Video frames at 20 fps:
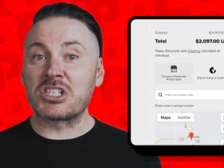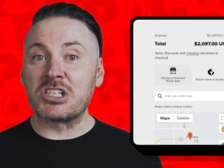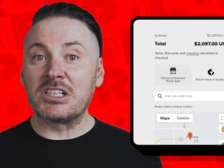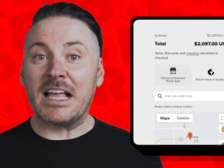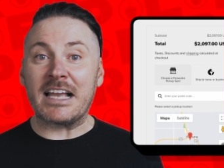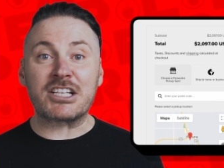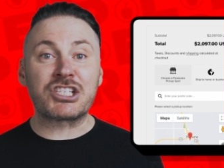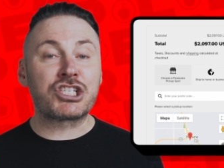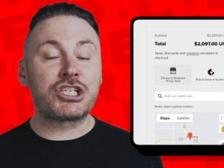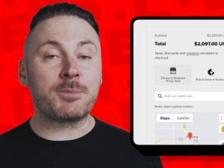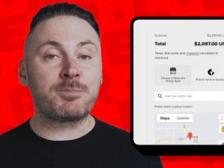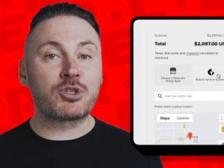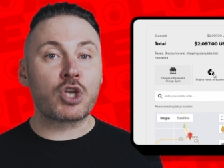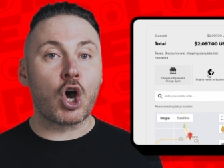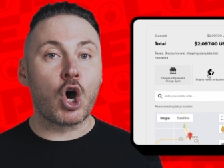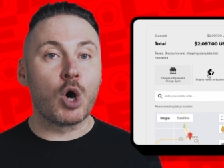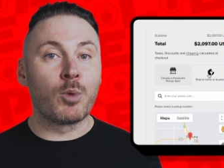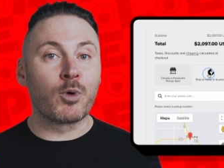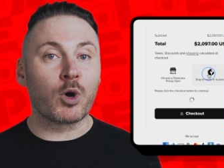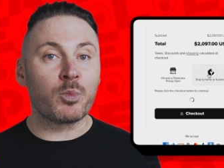select ship to
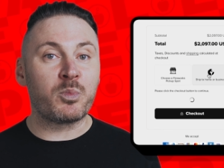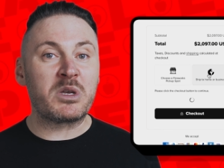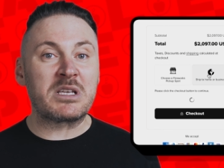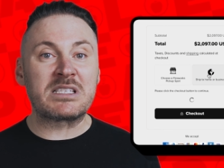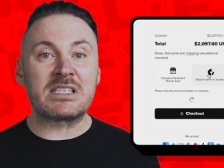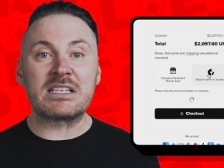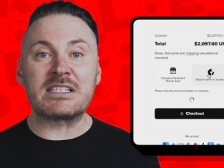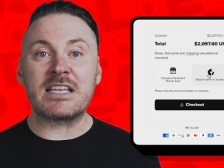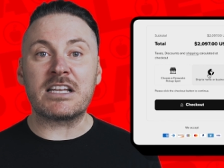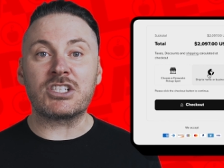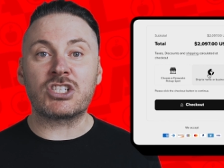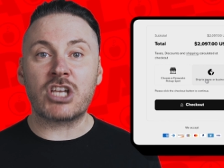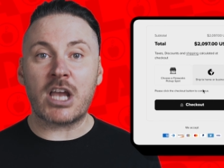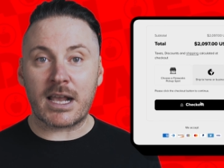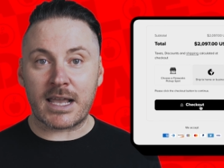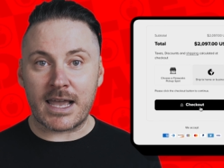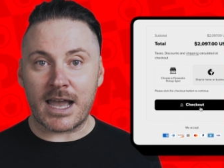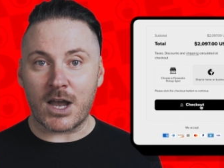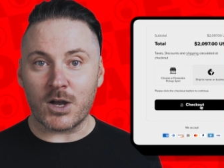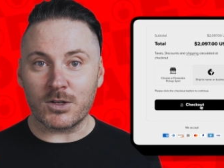home or business at
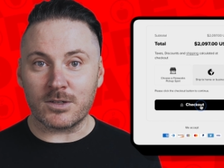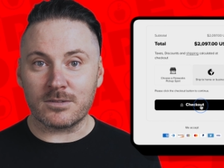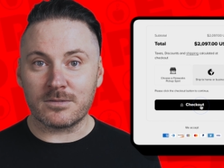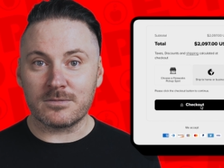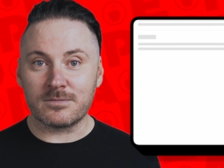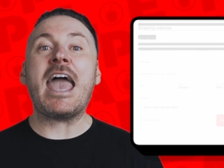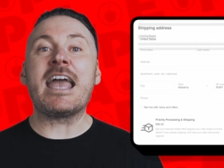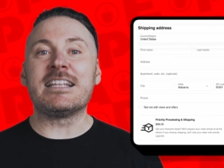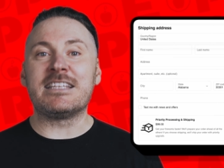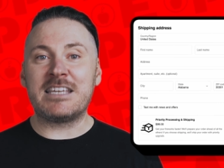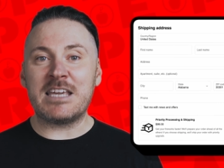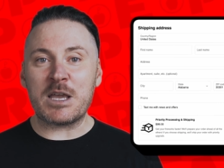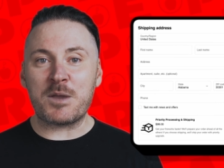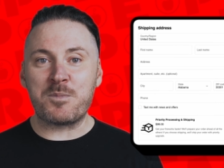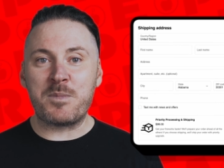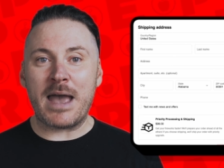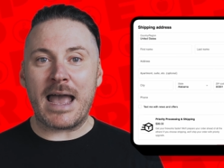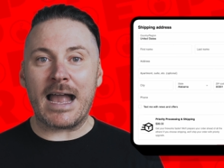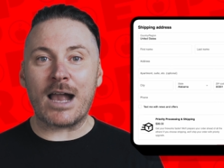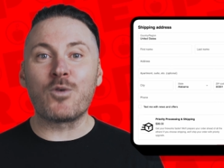checkout and kick
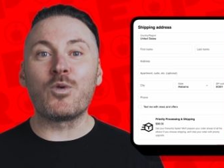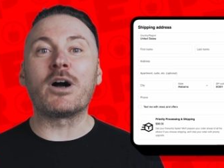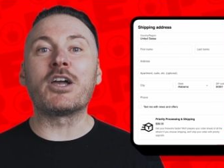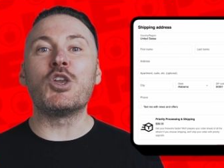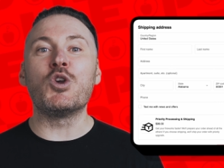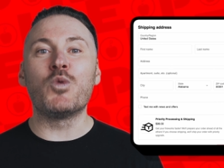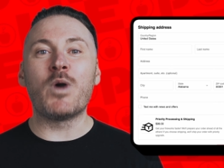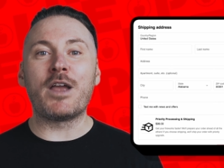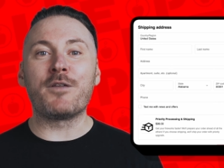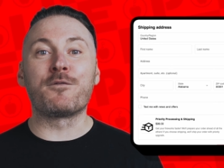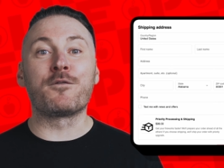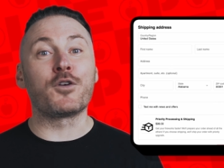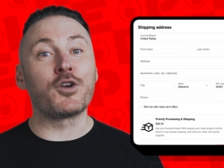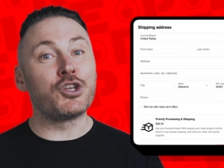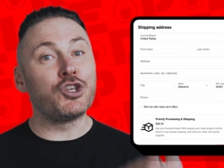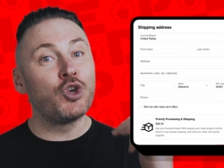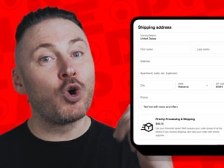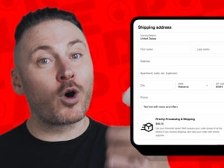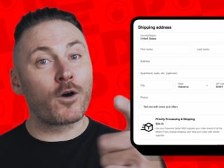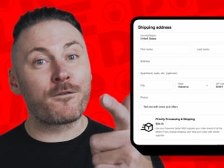back while you wait for
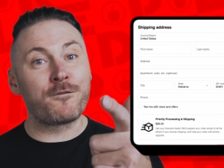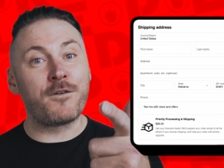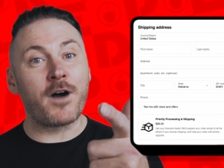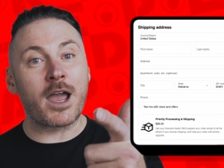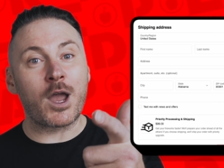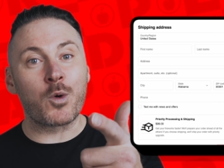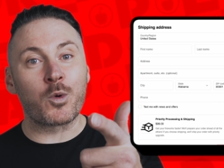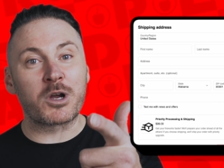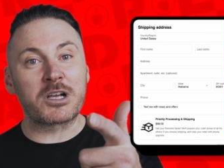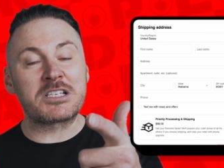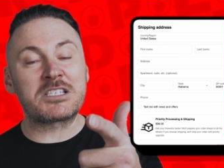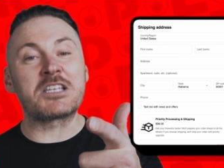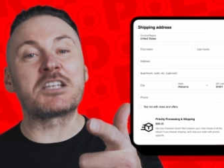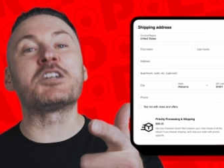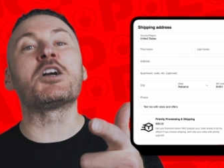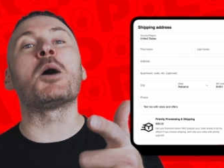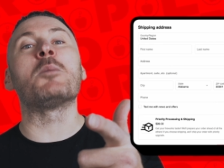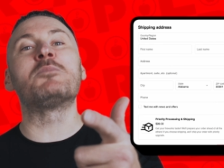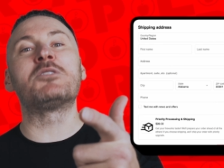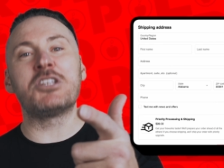your fireworks to
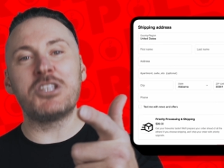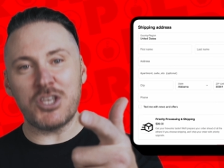come to